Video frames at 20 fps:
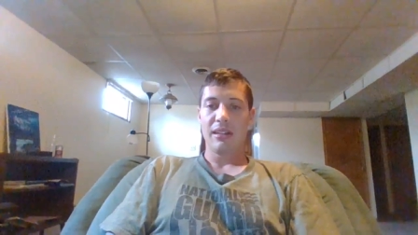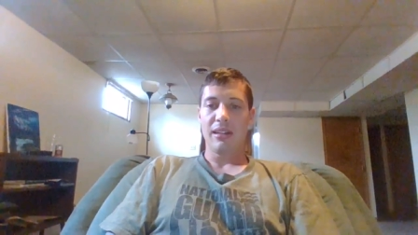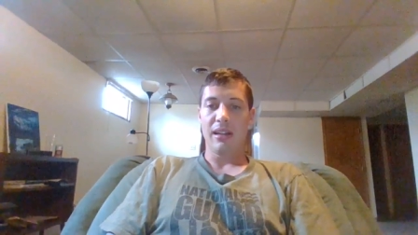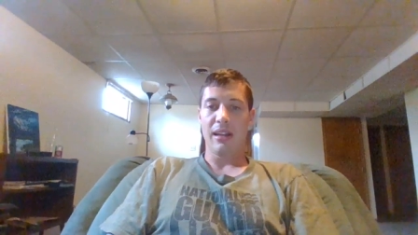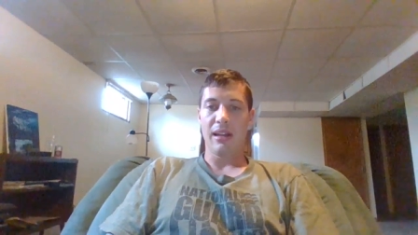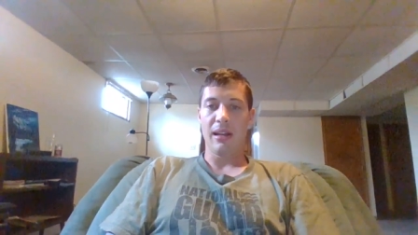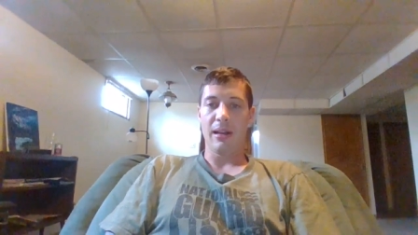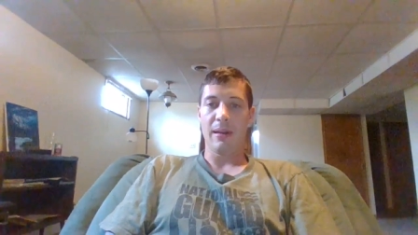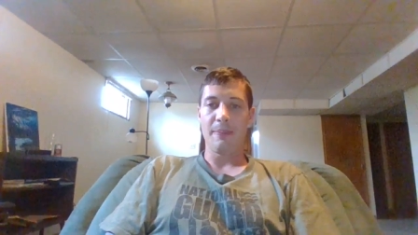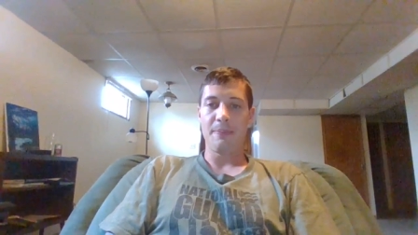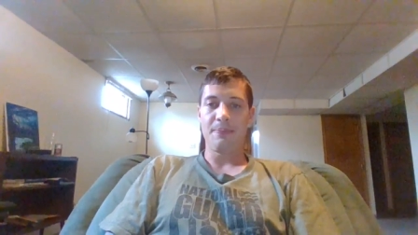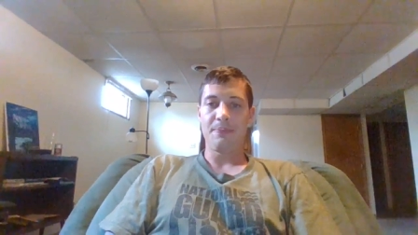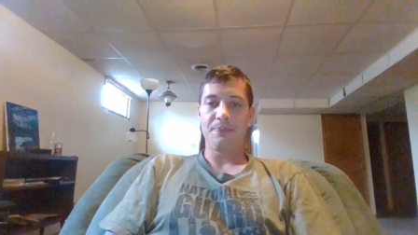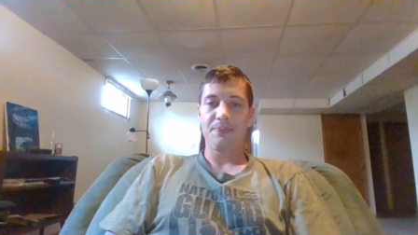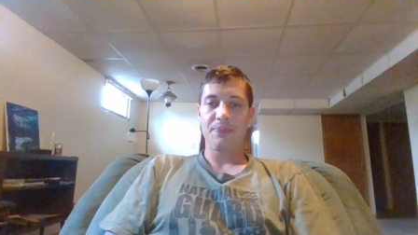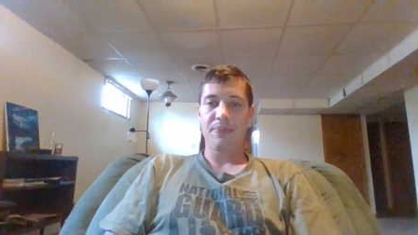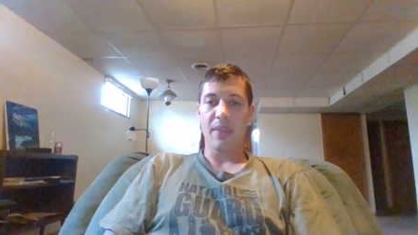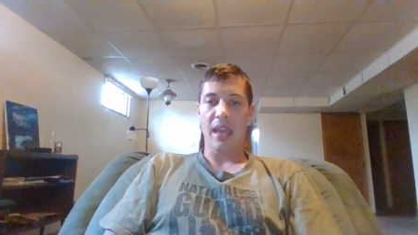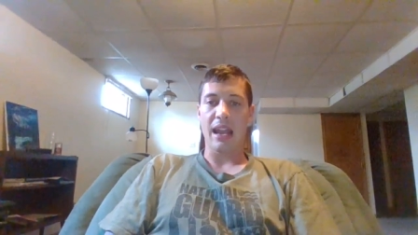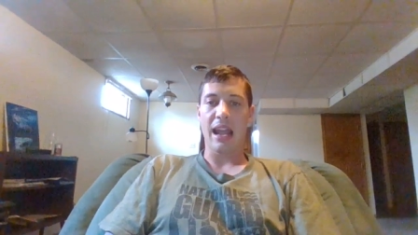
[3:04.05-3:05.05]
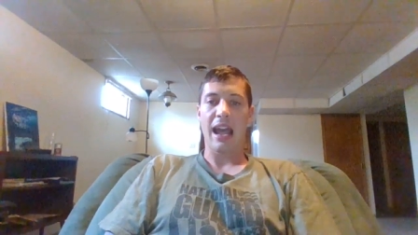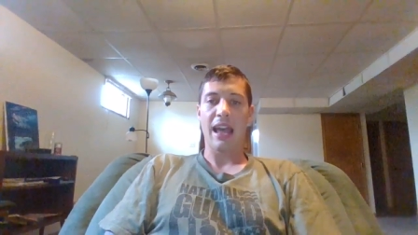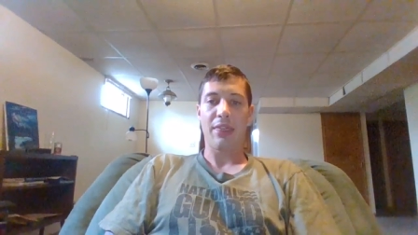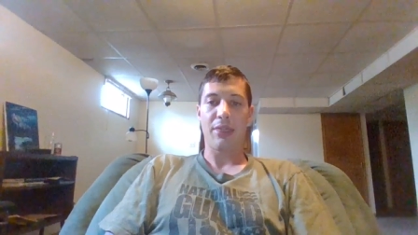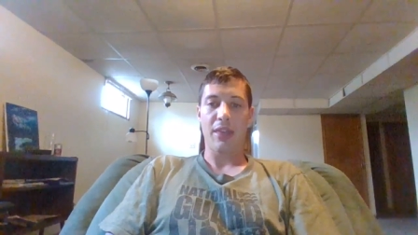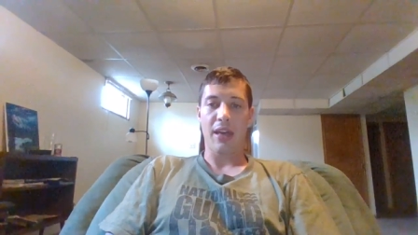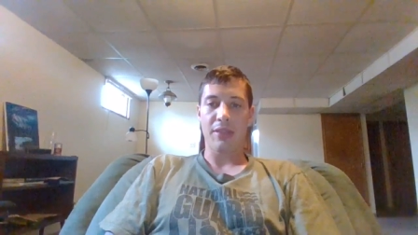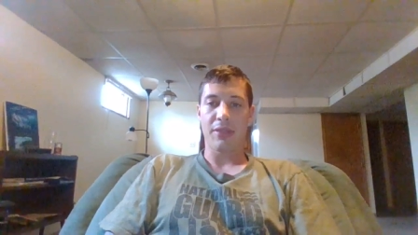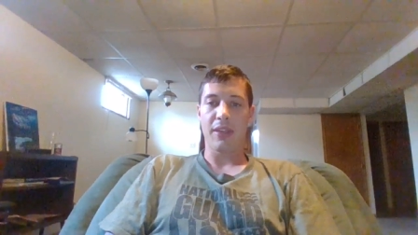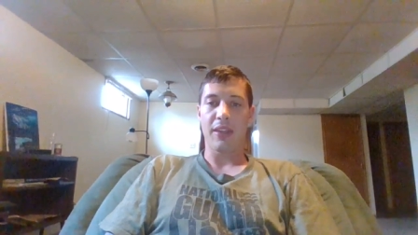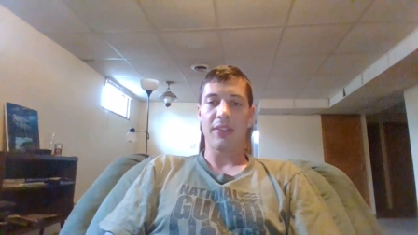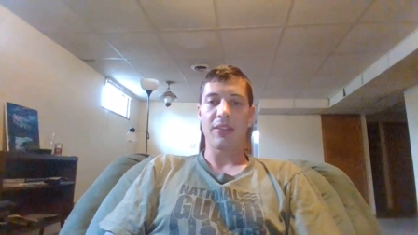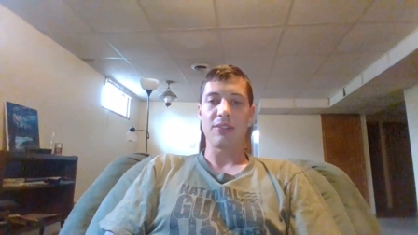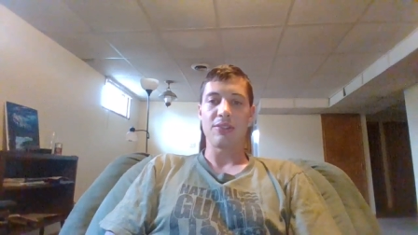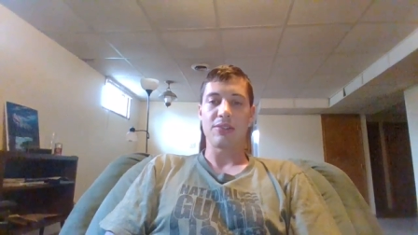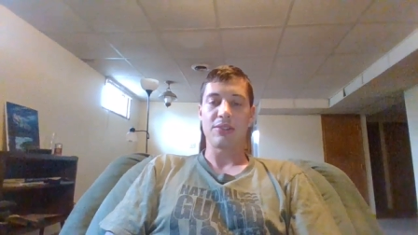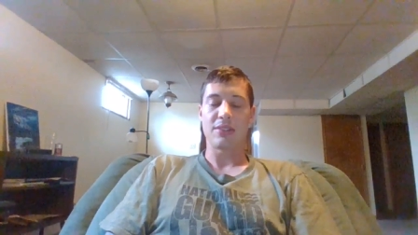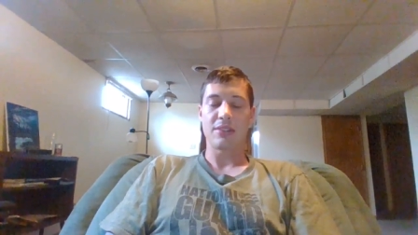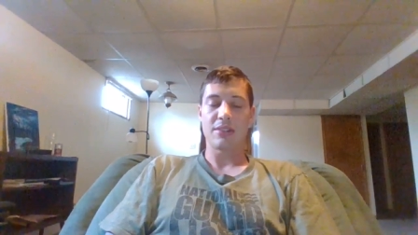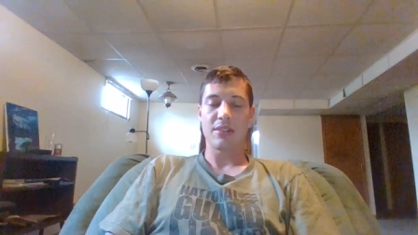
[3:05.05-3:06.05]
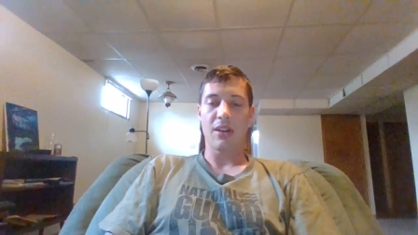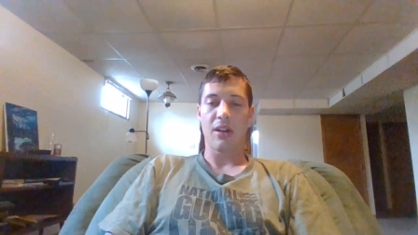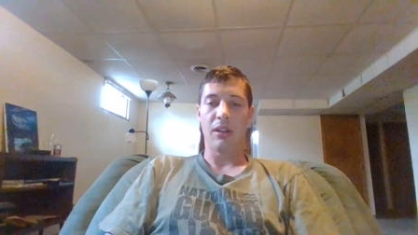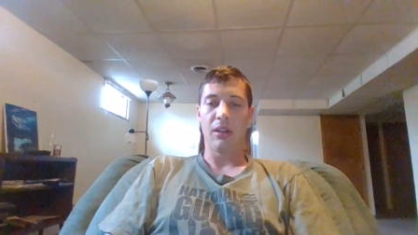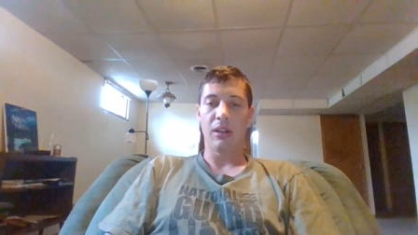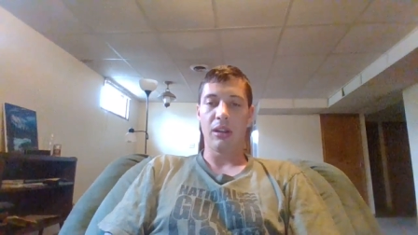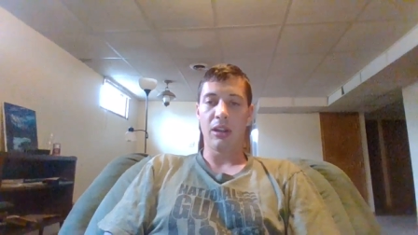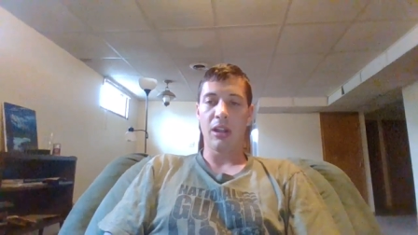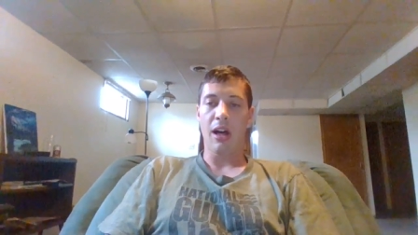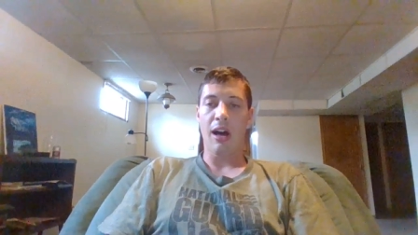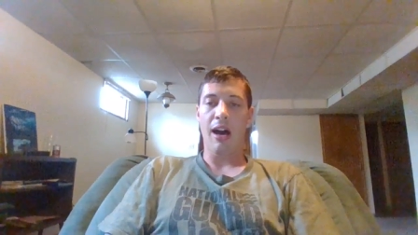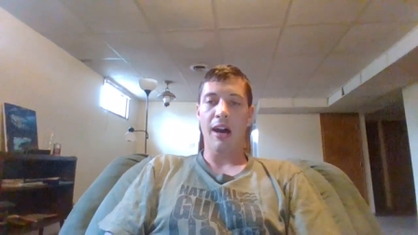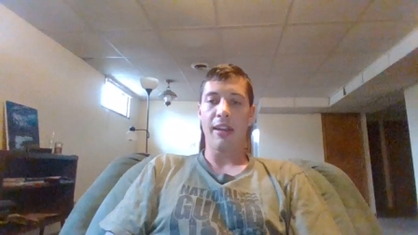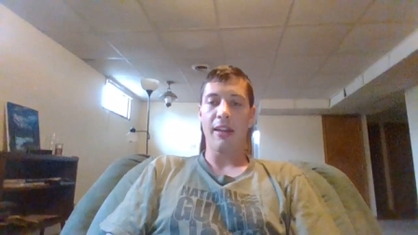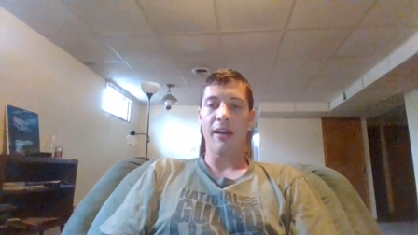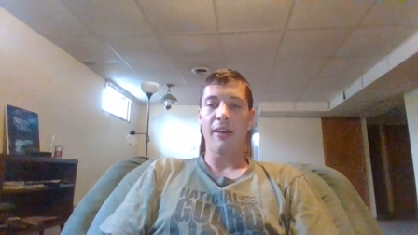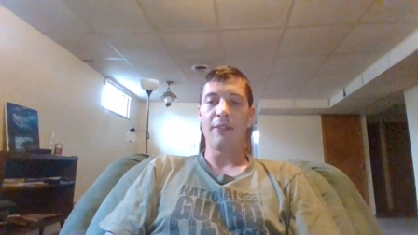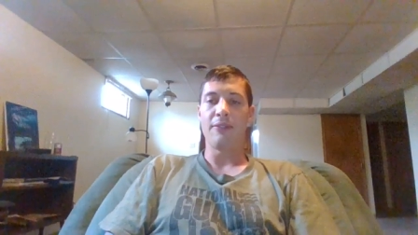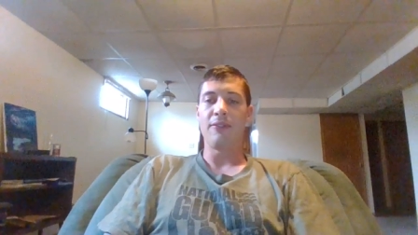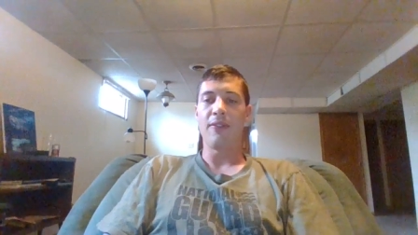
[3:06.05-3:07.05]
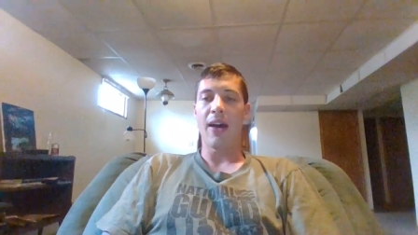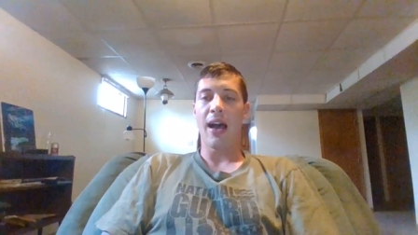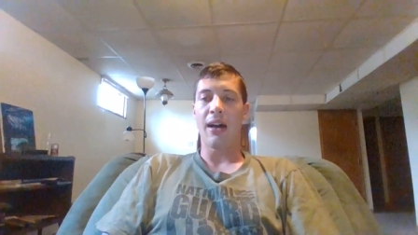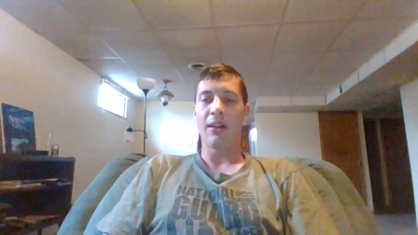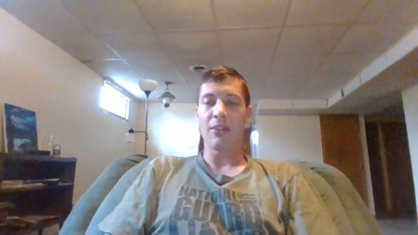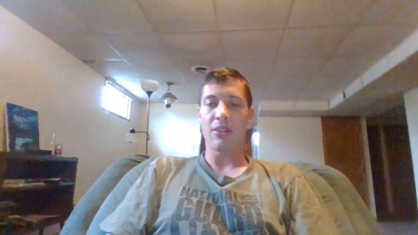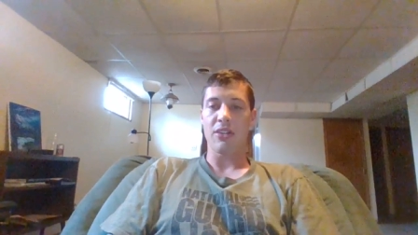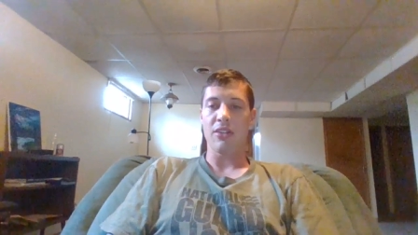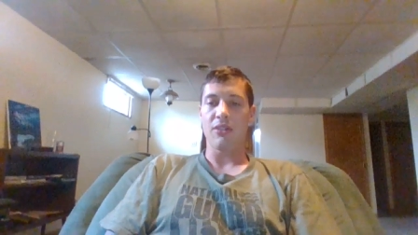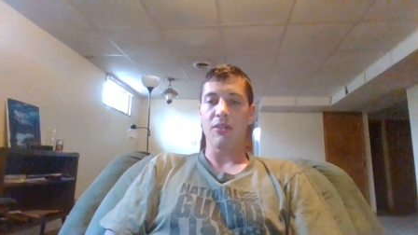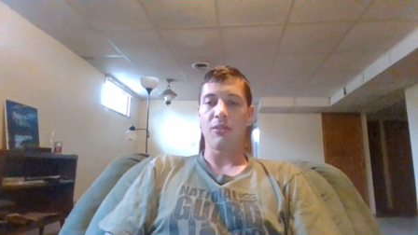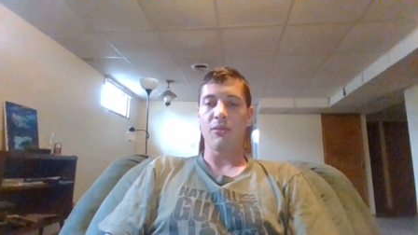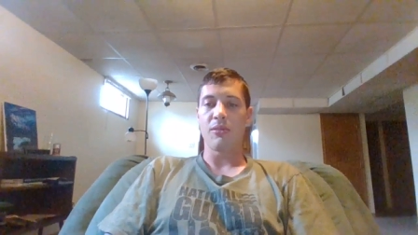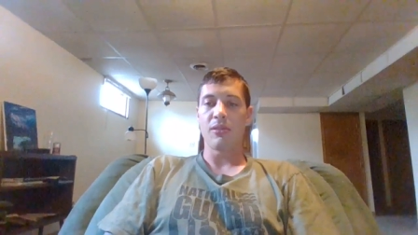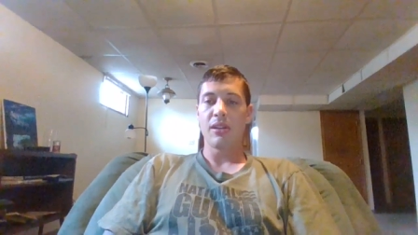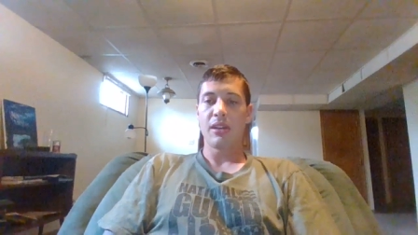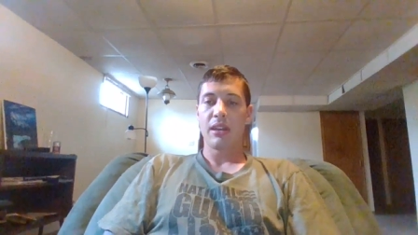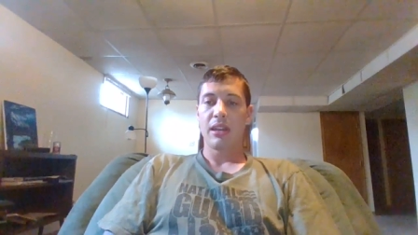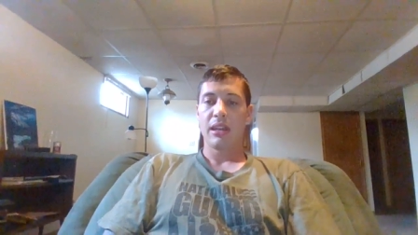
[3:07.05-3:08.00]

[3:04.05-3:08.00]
And I think there's a lot of value